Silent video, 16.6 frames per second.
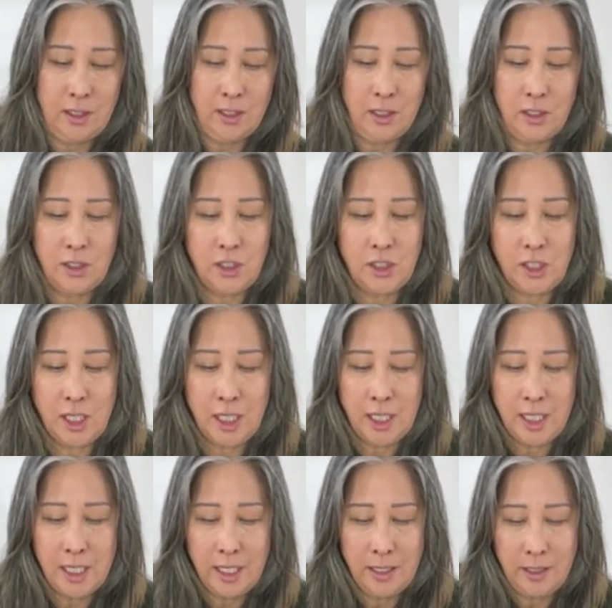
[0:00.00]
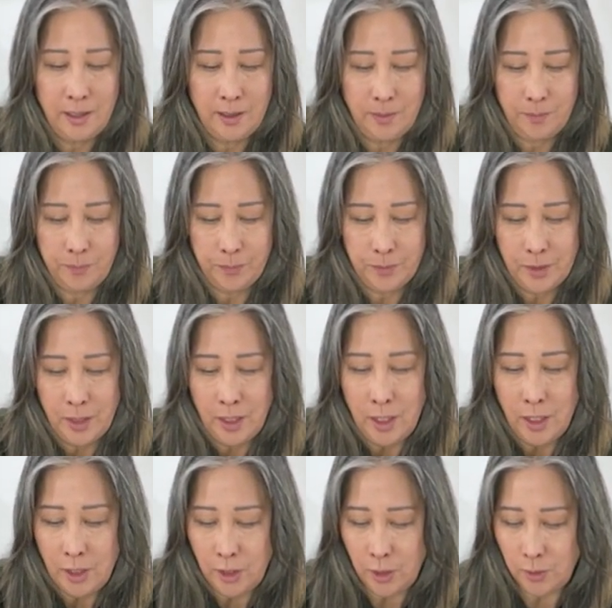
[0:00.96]
she
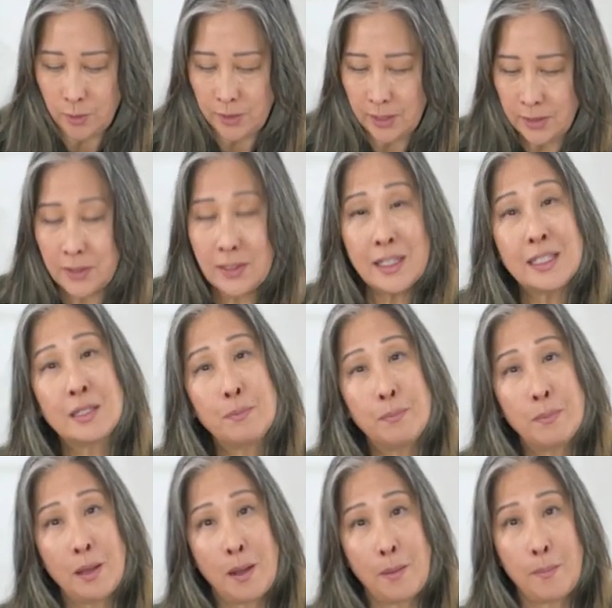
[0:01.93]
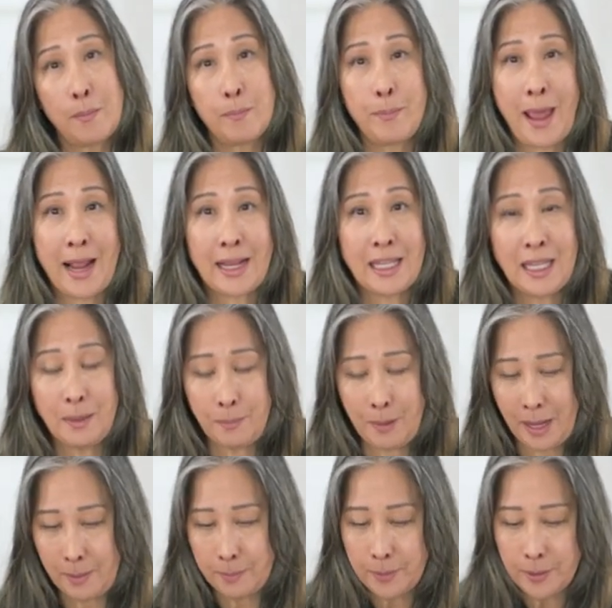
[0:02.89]
uses this packing
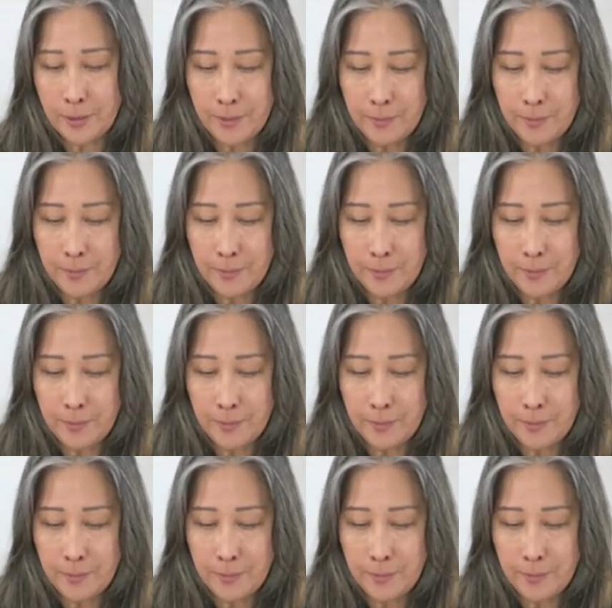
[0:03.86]
paper